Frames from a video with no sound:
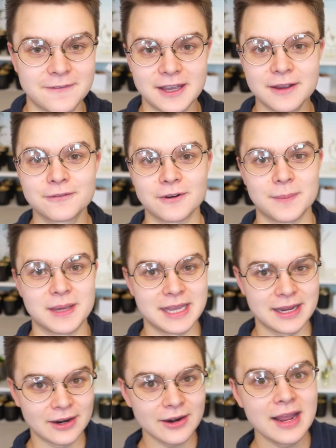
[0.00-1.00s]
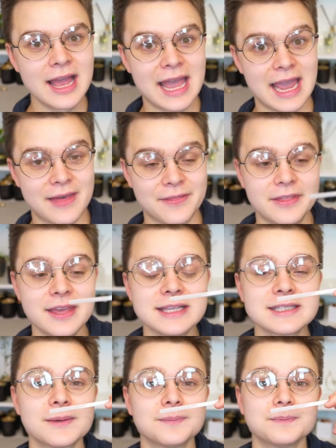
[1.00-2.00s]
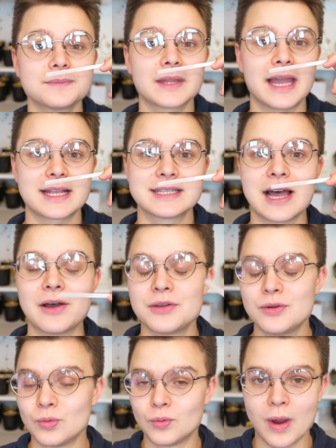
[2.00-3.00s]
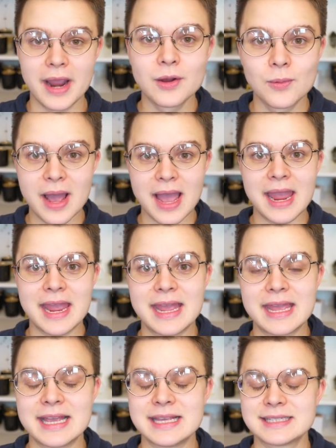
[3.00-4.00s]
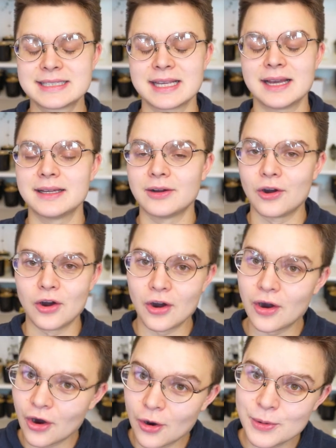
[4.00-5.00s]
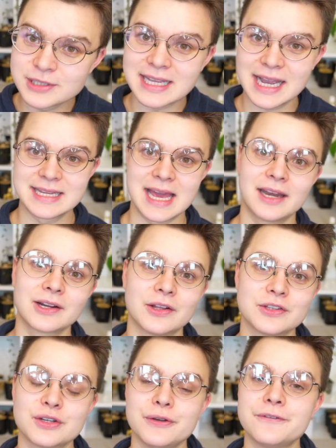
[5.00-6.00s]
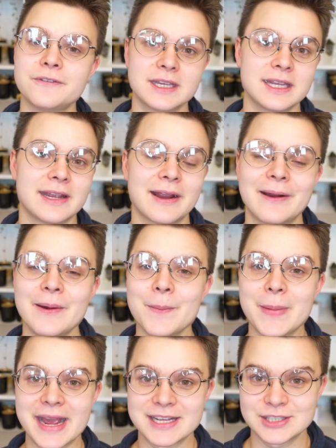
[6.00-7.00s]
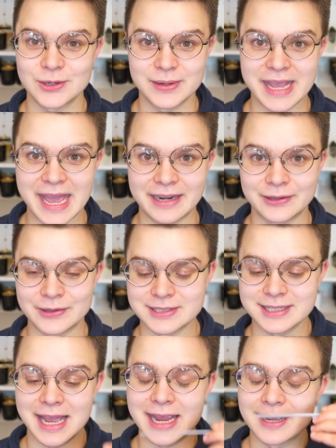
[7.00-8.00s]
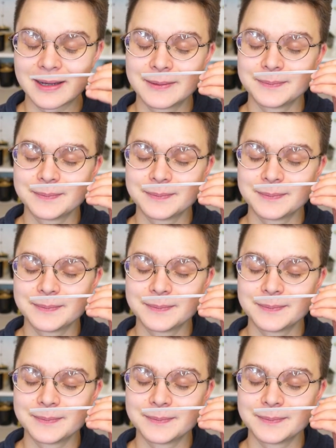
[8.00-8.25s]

fig from here, and this, I can tell you right away, is almost identical to Figuier by Stone Candles. Like,